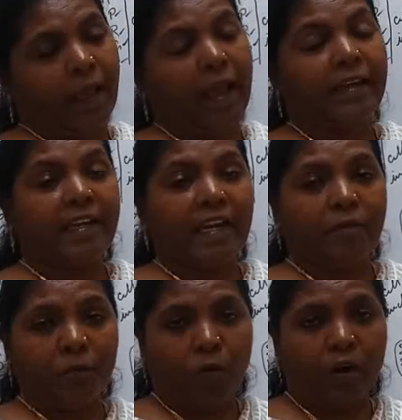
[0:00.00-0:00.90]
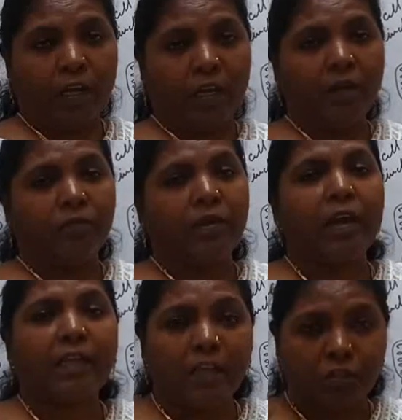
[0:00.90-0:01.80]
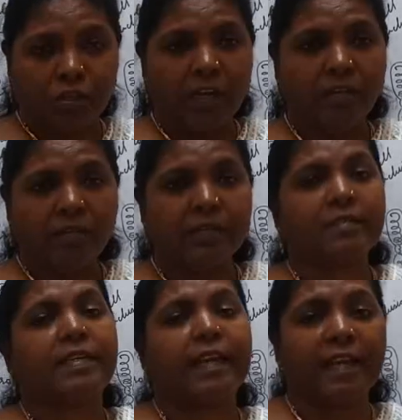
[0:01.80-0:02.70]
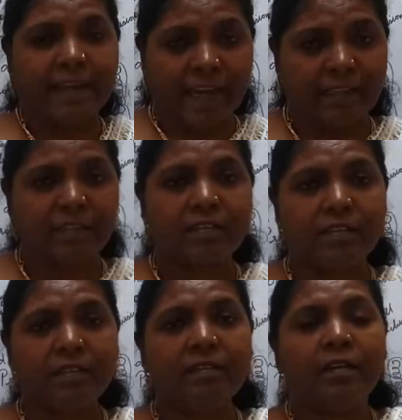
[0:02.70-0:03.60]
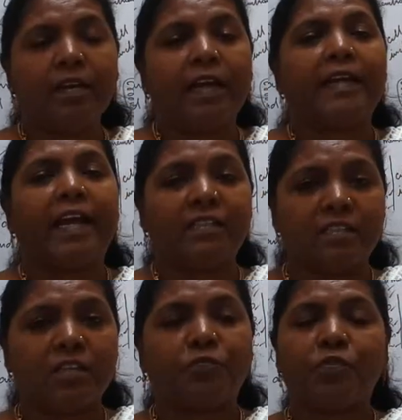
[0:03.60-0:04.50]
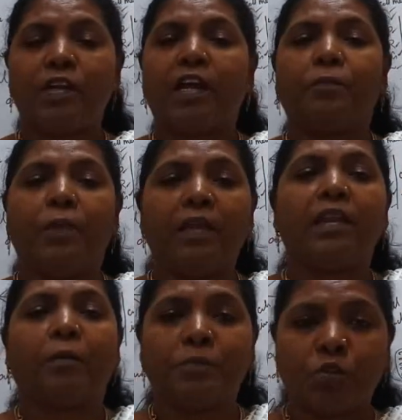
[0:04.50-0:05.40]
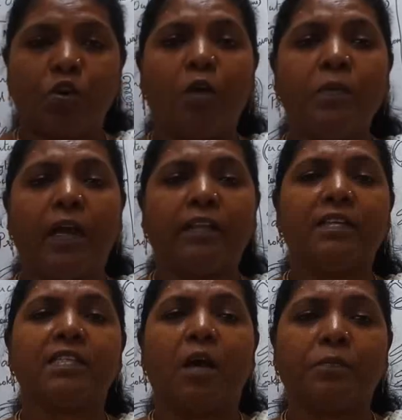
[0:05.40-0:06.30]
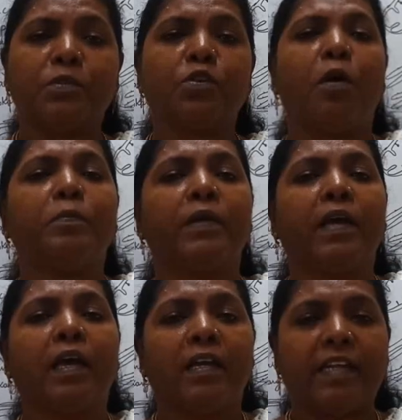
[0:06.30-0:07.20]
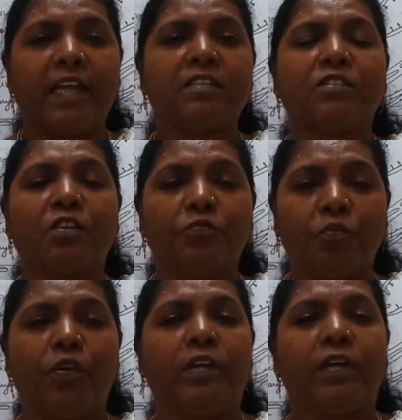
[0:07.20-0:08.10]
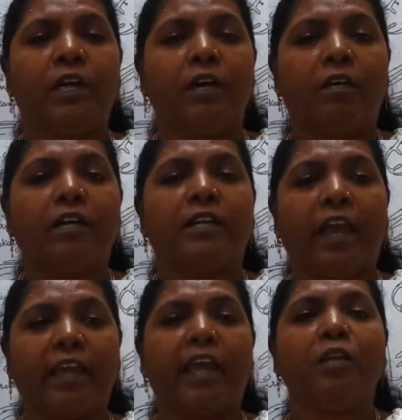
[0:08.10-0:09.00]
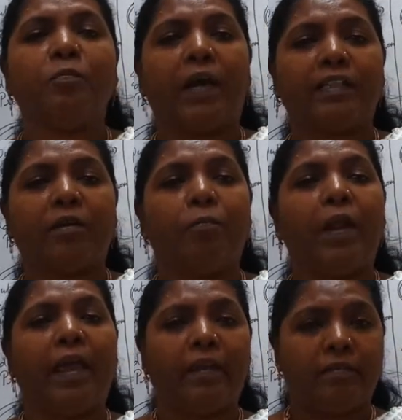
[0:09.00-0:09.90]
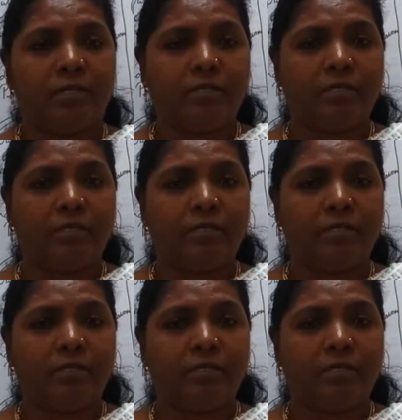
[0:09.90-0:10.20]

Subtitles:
And in our body, we are eating, it is getting digested. Digested food are being absorbed, and this absorbed digested food are taken by the blood